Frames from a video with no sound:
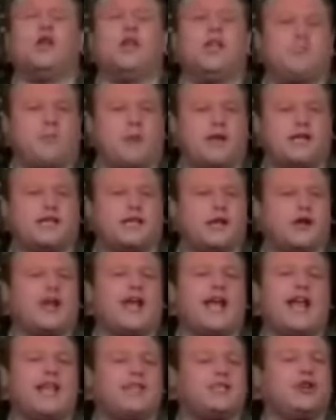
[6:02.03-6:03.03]
the only president who
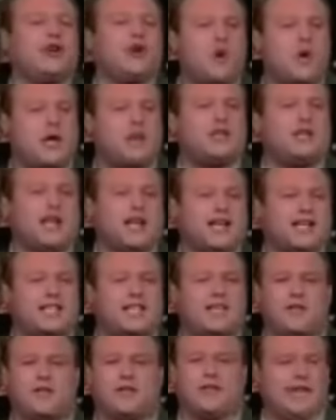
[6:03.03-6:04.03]
can answer a question like a
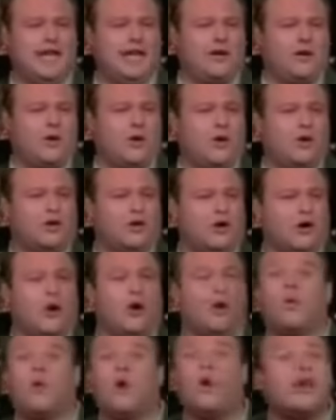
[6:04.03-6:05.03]
17 year old
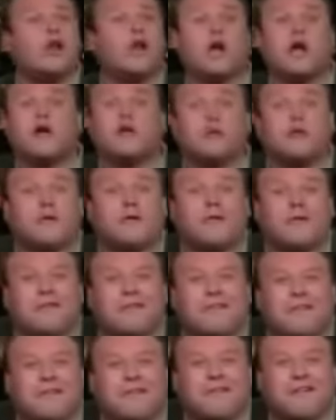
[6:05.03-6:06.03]
girl. Whatever.
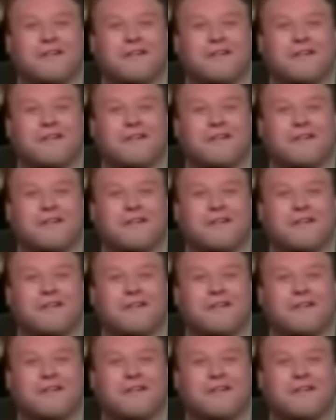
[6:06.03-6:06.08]
Uh,